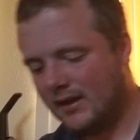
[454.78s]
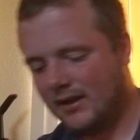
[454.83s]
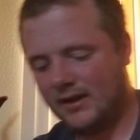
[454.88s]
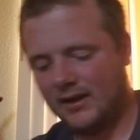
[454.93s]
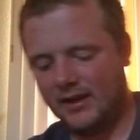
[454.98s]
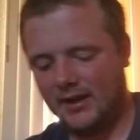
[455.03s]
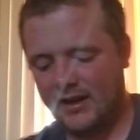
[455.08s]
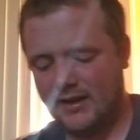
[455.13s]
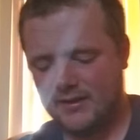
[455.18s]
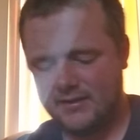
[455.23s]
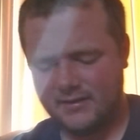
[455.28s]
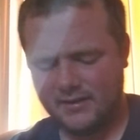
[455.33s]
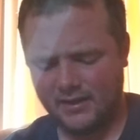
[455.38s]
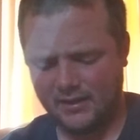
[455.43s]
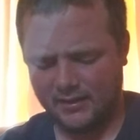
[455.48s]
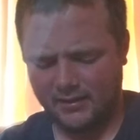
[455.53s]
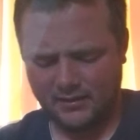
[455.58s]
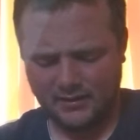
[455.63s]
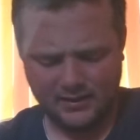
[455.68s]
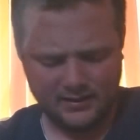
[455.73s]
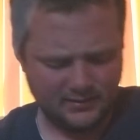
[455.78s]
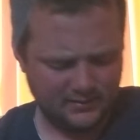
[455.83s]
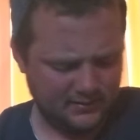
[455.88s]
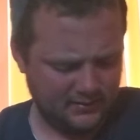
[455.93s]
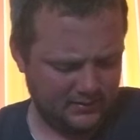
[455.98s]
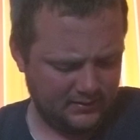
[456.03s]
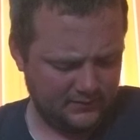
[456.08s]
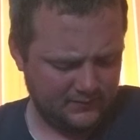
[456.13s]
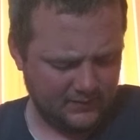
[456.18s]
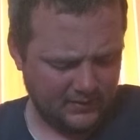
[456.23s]
H-Tech has
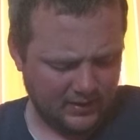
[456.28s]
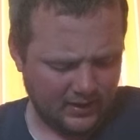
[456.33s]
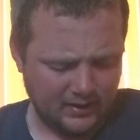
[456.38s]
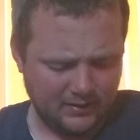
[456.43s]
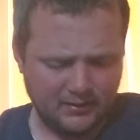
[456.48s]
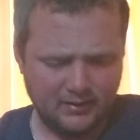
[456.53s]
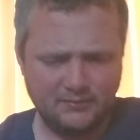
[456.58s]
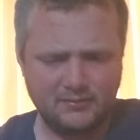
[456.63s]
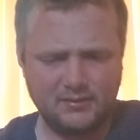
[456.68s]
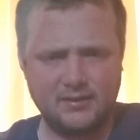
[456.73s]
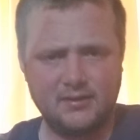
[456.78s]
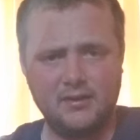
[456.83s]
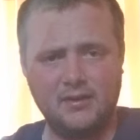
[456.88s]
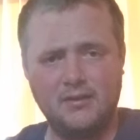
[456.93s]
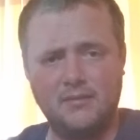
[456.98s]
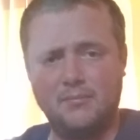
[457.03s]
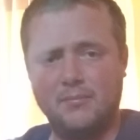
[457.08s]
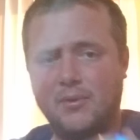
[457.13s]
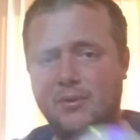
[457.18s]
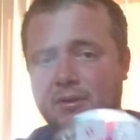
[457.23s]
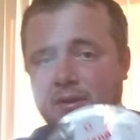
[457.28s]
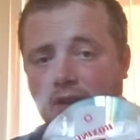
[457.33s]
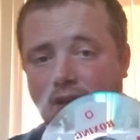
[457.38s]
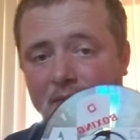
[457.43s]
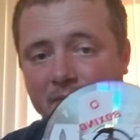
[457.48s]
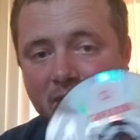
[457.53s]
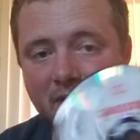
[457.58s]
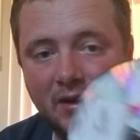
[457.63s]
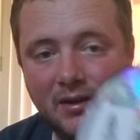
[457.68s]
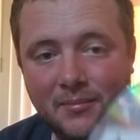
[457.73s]
these. I love their board game
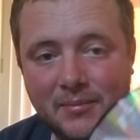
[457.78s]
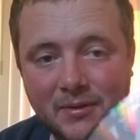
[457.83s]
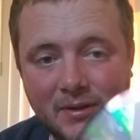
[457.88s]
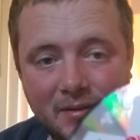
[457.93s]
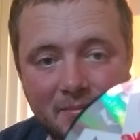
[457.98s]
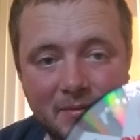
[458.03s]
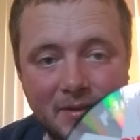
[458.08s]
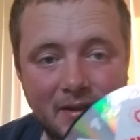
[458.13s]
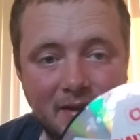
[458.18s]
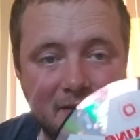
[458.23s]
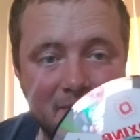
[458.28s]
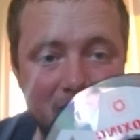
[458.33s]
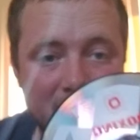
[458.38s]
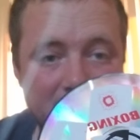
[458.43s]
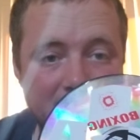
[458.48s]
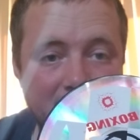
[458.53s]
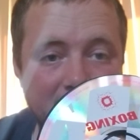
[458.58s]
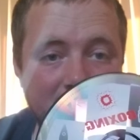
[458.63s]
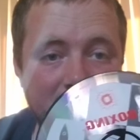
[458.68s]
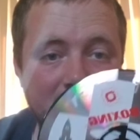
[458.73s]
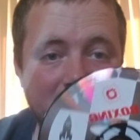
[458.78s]
Top Drop game, but